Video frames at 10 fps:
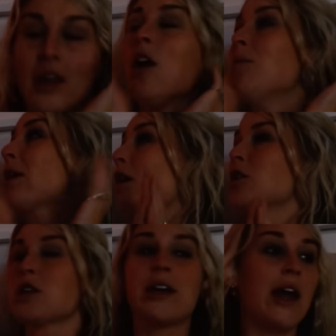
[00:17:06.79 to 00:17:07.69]
Oh my
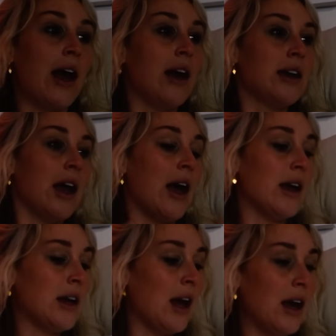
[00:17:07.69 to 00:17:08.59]
gosh, I can't, I can't,
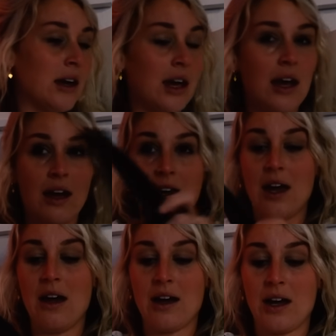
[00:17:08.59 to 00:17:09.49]
I can't, I can't, I
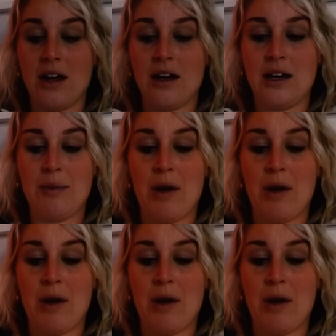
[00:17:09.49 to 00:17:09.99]
can't, I can't, I need to